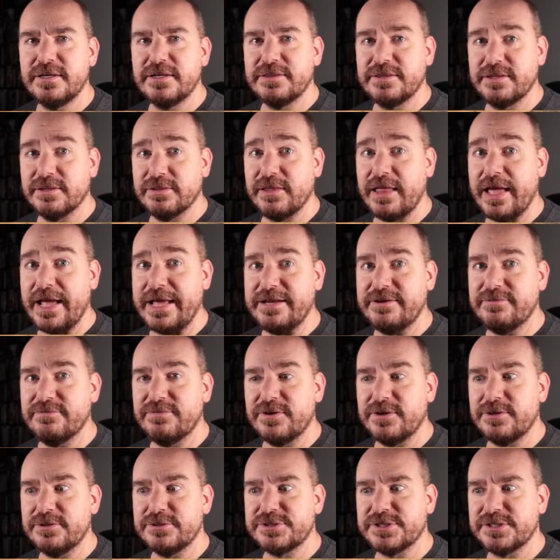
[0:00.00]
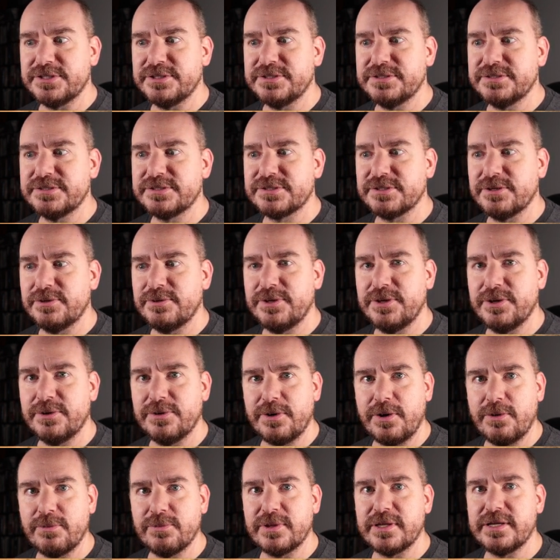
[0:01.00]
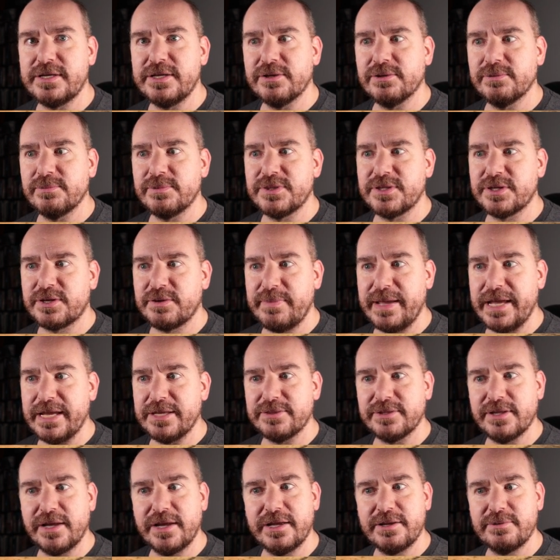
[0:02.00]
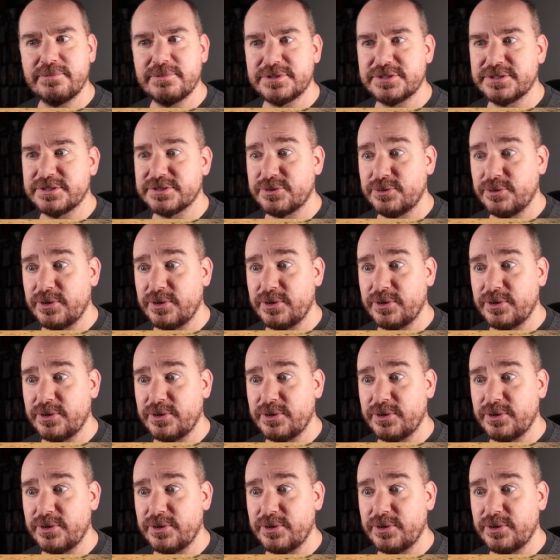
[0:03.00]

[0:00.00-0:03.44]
the light version, so you're only dealing with the command line, which is